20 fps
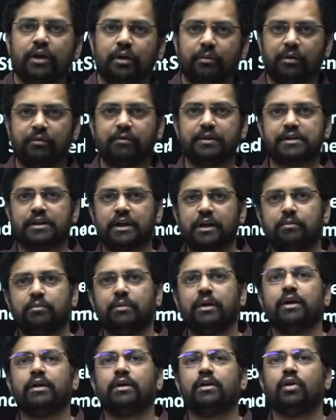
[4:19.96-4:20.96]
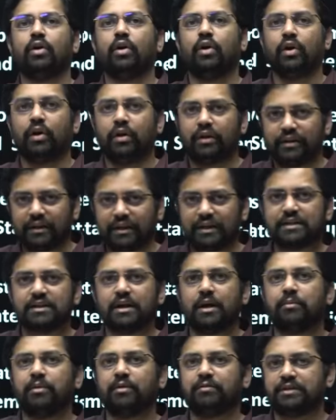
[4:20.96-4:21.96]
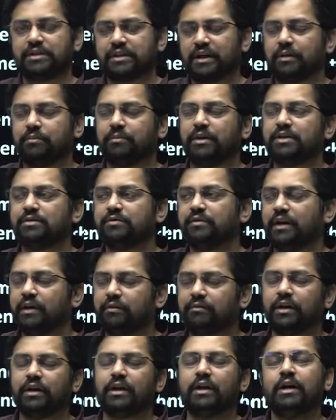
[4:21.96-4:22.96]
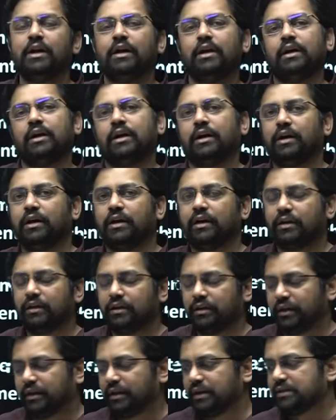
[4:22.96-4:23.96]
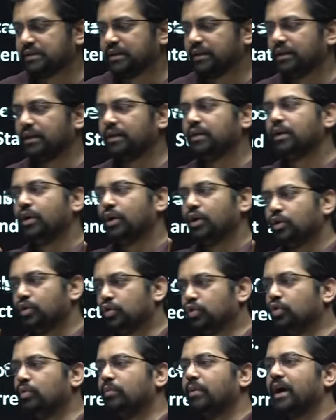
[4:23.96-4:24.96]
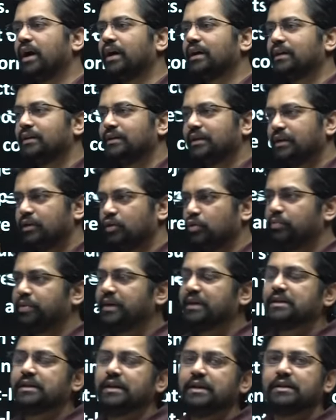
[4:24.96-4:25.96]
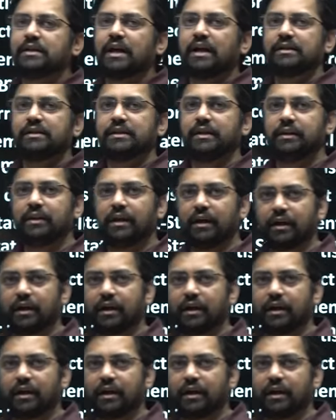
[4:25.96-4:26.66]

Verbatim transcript: the above statement or these type of statements whenever uh, it is written, do mark that U P S C is asking the